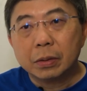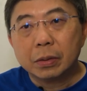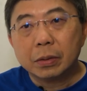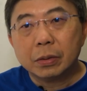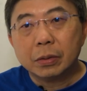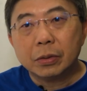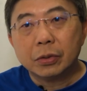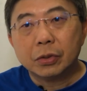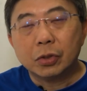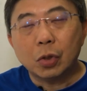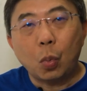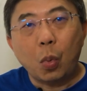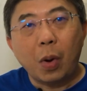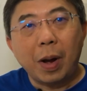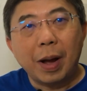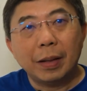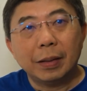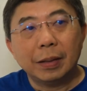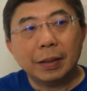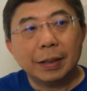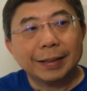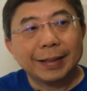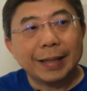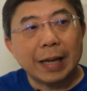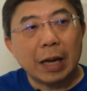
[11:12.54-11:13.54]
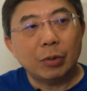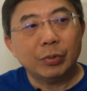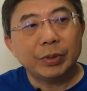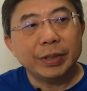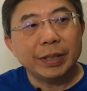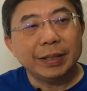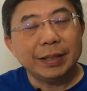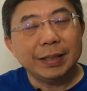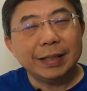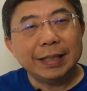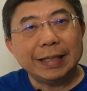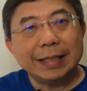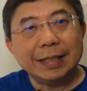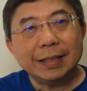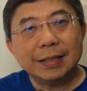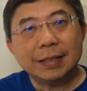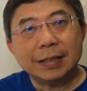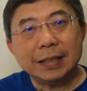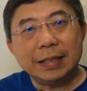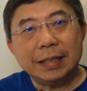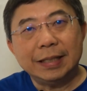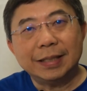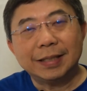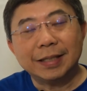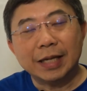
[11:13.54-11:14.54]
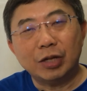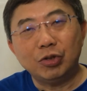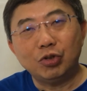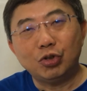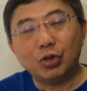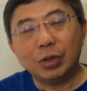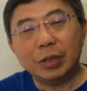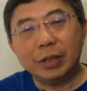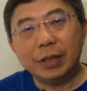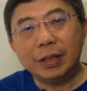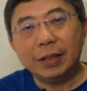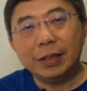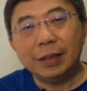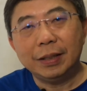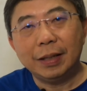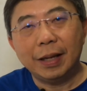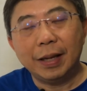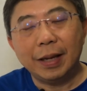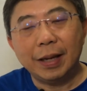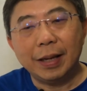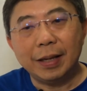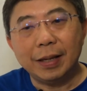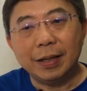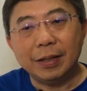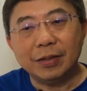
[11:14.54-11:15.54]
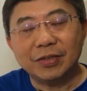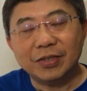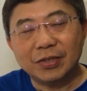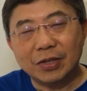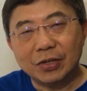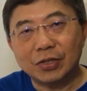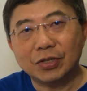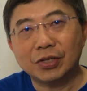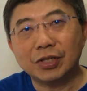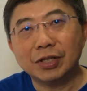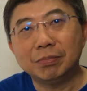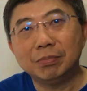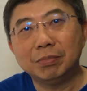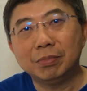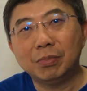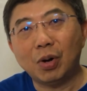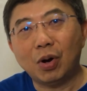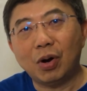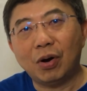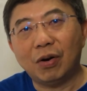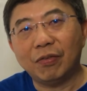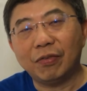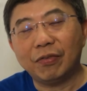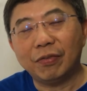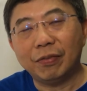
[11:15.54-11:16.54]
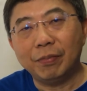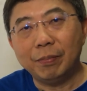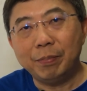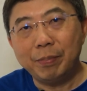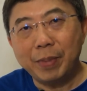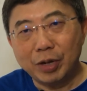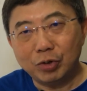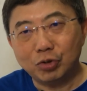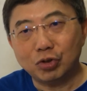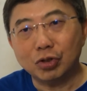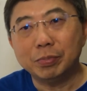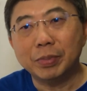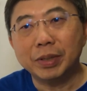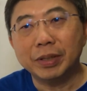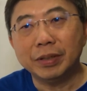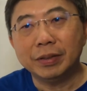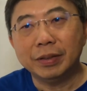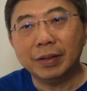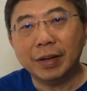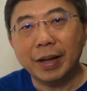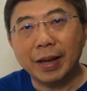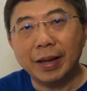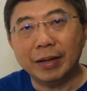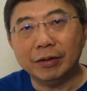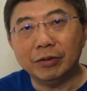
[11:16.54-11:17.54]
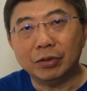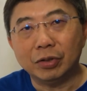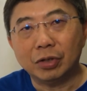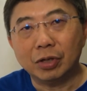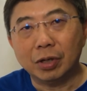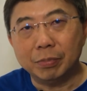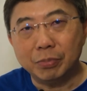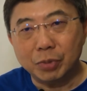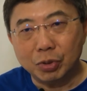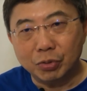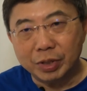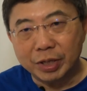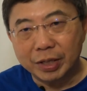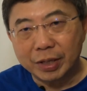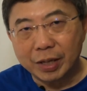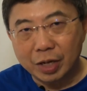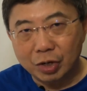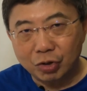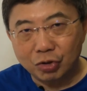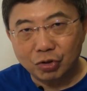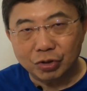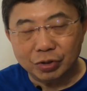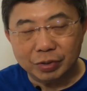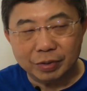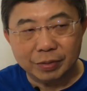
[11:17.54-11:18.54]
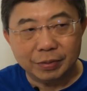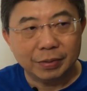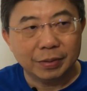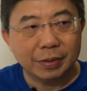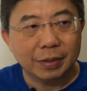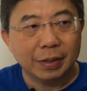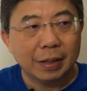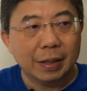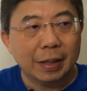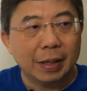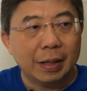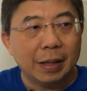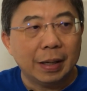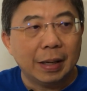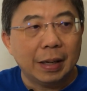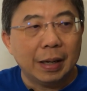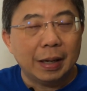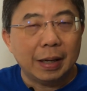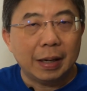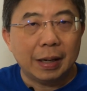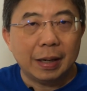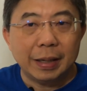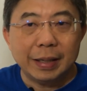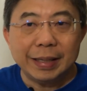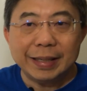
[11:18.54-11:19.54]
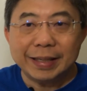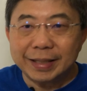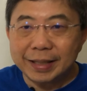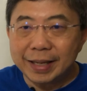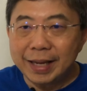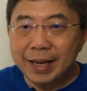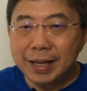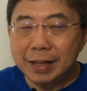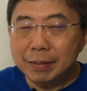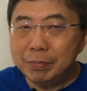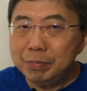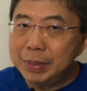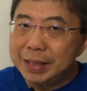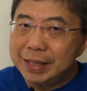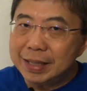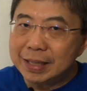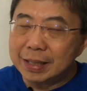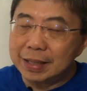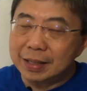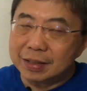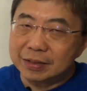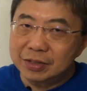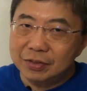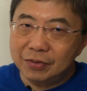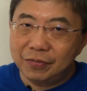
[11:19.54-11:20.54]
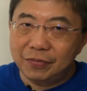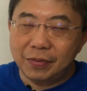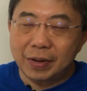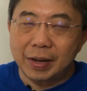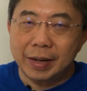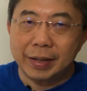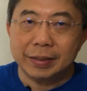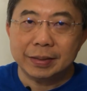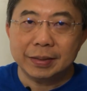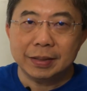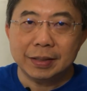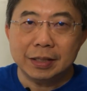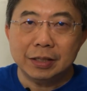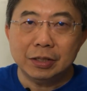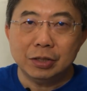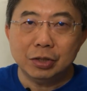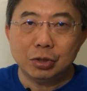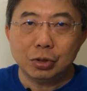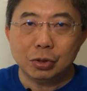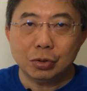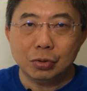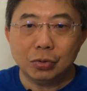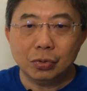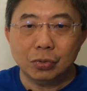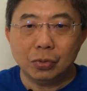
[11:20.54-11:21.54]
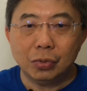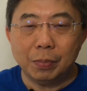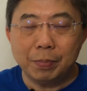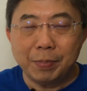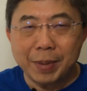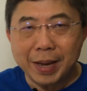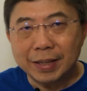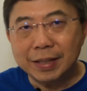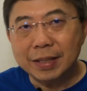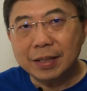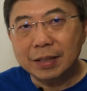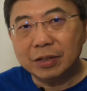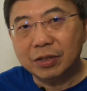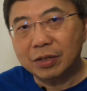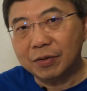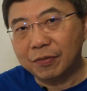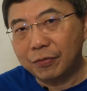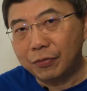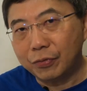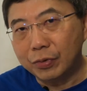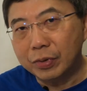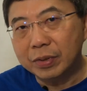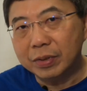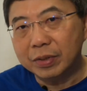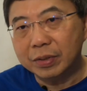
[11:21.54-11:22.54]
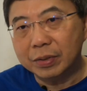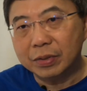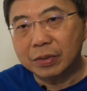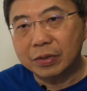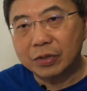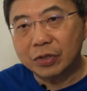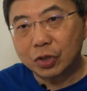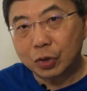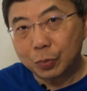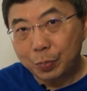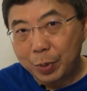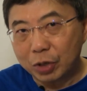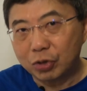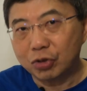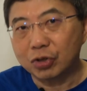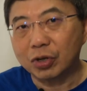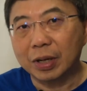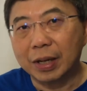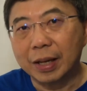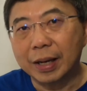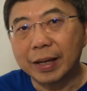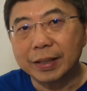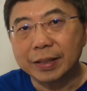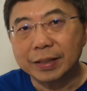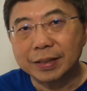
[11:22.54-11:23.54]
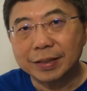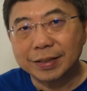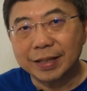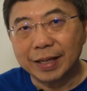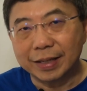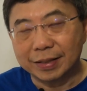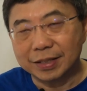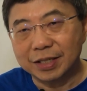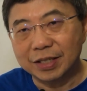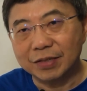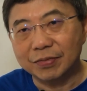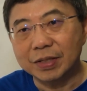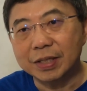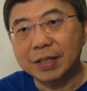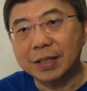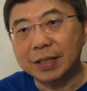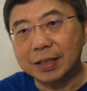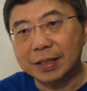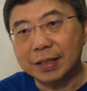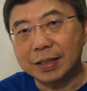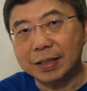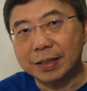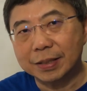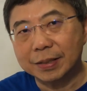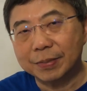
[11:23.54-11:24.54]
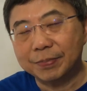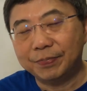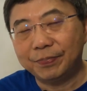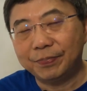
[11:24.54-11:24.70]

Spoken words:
So while accounting is essentially a system of measurement and communication, it can be classified into many different specialized activities.